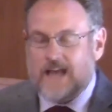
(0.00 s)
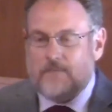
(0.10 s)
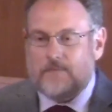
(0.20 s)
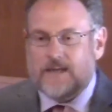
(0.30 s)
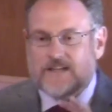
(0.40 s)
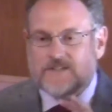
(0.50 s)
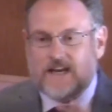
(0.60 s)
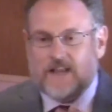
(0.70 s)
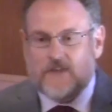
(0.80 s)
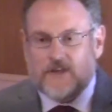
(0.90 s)
Not because
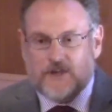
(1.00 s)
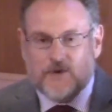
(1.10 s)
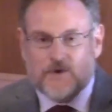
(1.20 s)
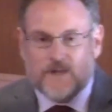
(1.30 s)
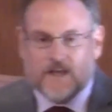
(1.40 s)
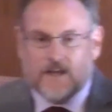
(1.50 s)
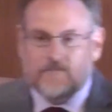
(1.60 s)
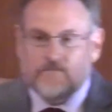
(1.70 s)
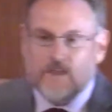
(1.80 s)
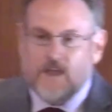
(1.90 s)
anything you did,